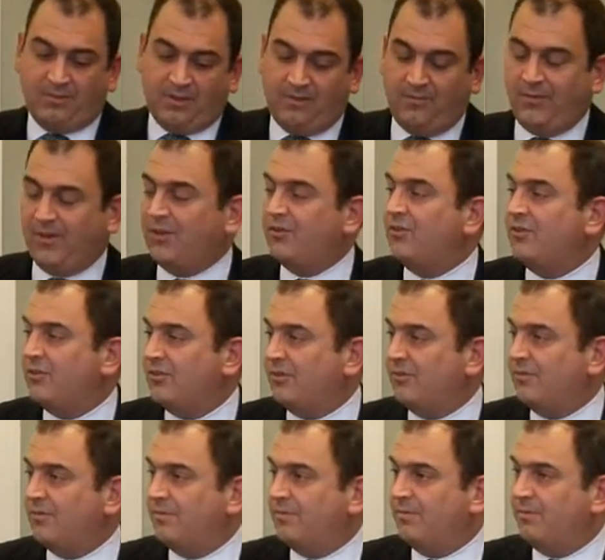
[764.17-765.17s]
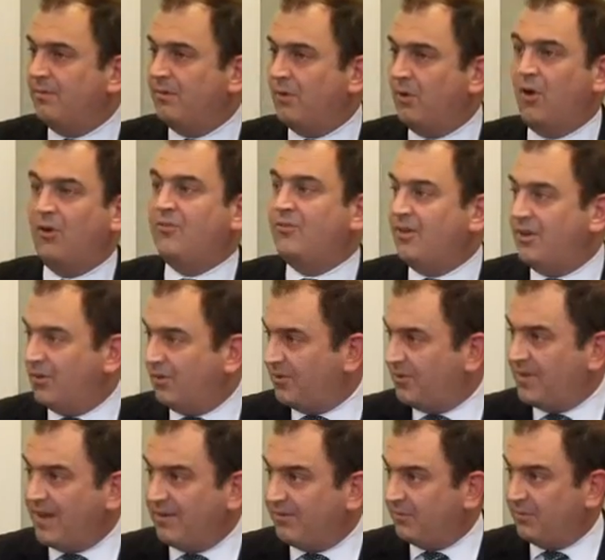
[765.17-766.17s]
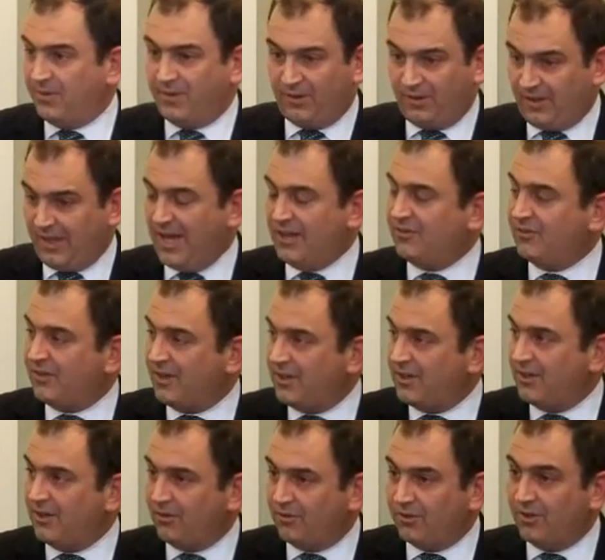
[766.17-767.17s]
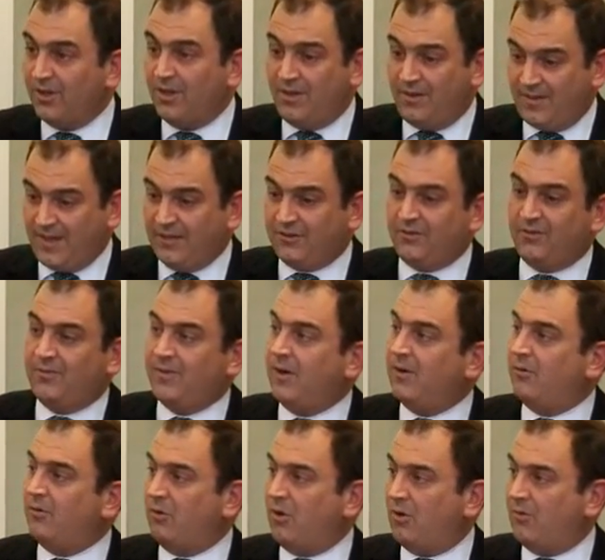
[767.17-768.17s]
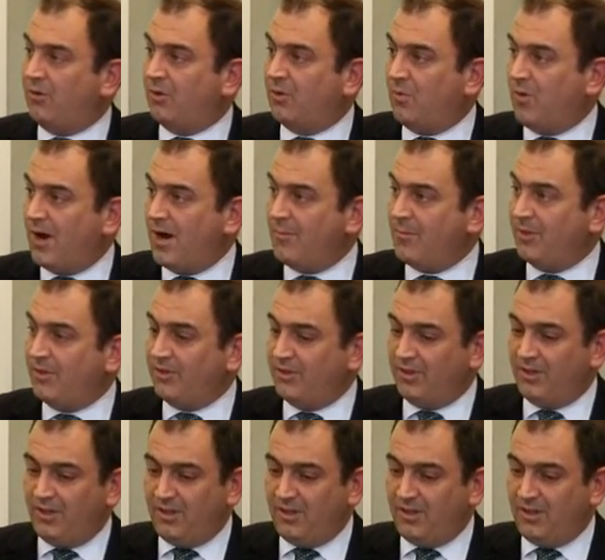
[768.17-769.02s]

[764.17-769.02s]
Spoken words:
convictions of larceny or theft within the last 10 years, that's a federal law requirement.